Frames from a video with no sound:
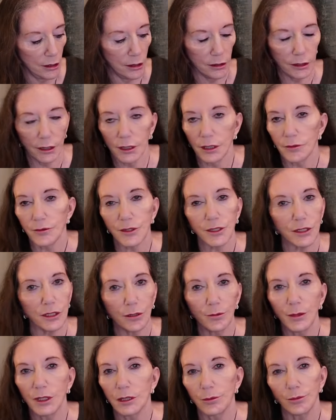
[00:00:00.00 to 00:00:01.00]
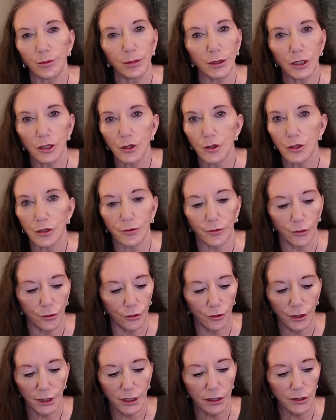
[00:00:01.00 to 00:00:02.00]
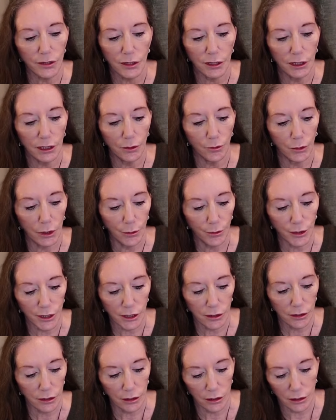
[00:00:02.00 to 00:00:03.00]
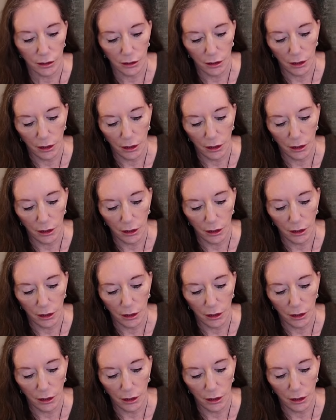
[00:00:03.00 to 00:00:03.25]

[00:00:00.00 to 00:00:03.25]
they have so many beautiful things on their website.